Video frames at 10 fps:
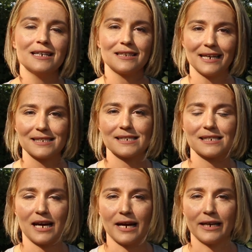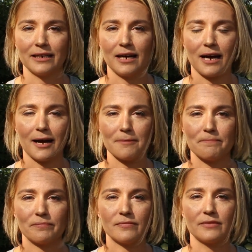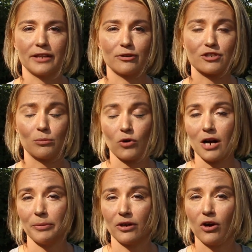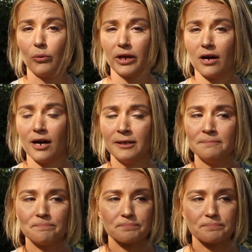That's a sign that there's some robbing going on.